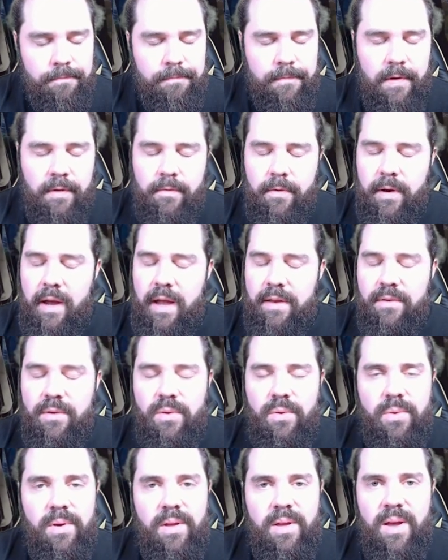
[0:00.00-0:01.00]
Forgot to
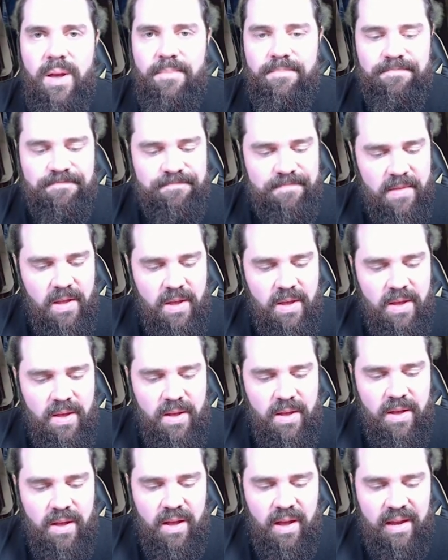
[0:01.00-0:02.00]
do it again.
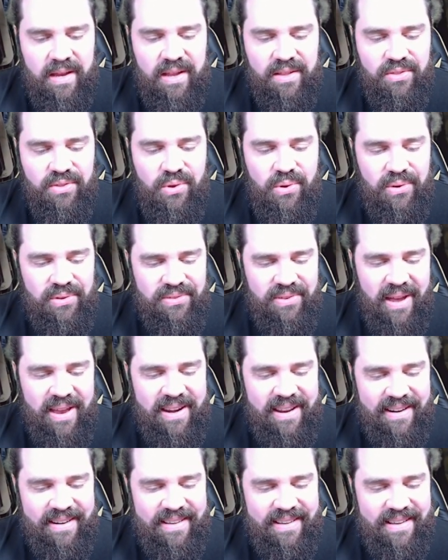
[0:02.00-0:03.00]
I get too
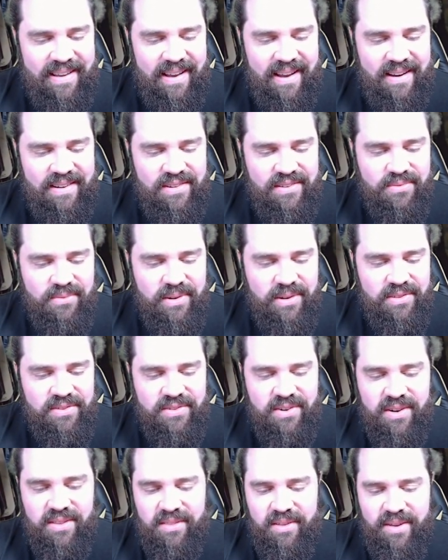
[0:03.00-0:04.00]
excited. I just want to
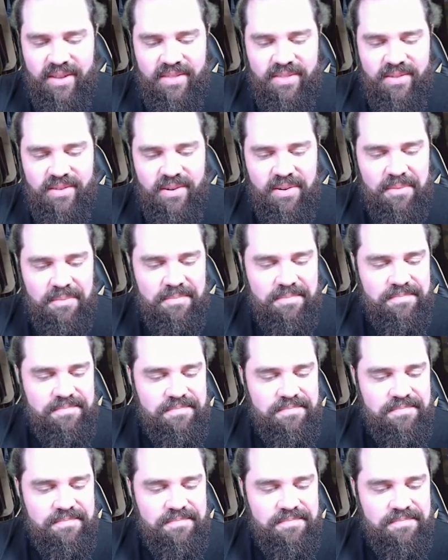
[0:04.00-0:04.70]
start looking through.